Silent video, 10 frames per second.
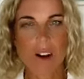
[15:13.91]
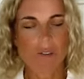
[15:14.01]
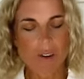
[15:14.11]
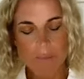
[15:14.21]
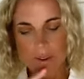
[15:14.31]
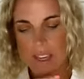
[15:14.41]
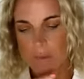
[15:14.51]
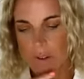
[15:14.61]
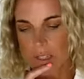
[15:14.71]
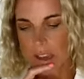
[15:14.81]
And I remember there
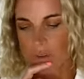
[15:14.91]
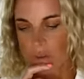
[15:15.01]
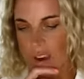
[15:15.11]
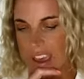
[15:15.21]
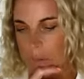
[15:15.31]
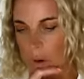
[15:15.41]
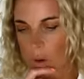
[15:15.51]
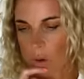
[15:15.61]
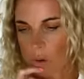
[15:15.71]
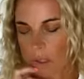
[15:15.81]
was a
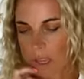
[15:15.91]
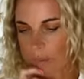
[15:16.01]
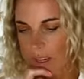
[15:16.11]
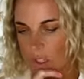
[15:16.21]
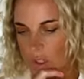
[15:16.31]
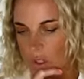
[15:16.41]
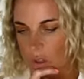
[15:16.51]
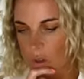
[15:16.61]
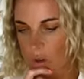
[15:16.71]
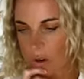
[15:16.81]
fable or something to
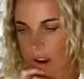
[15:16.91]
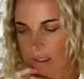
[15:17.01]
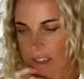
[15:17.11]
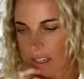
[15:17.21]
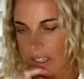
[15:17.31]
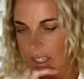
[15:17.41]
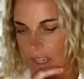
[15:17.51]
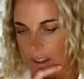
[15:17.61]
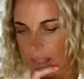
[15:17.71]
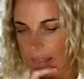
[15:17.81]
do, I think it's
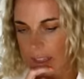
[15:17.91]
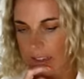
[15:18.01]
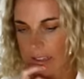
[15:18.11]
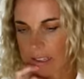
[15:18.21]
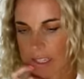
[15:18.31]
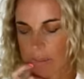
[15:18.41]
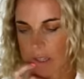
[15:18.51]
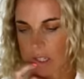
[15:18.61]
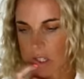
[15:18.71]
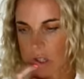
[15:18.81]
a
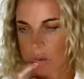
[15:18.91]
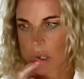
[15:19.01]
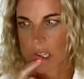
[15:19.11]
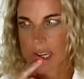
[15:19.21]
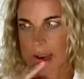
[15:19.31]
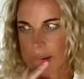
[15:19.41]
something to do with,